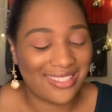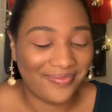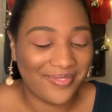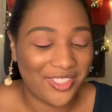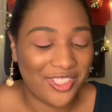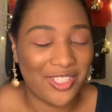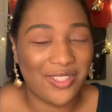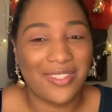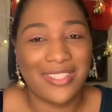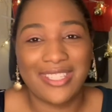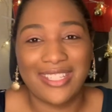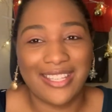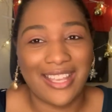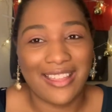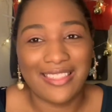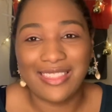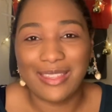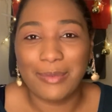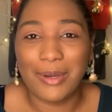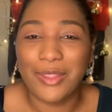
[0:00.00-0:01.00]
She used to
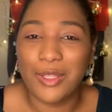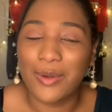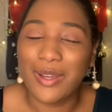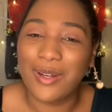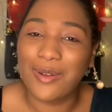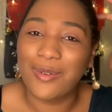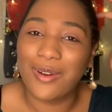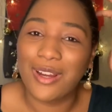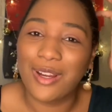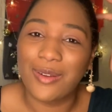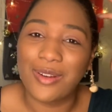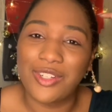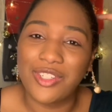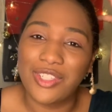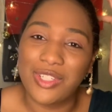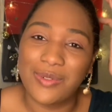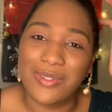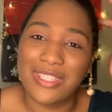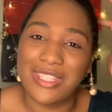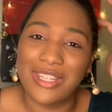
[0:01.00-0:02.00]
get them on the way to work when she
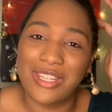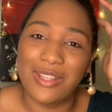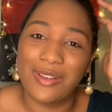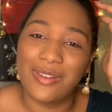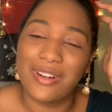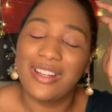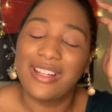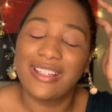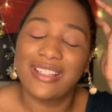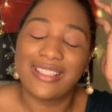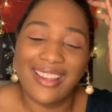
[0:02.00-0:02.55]
was in New York,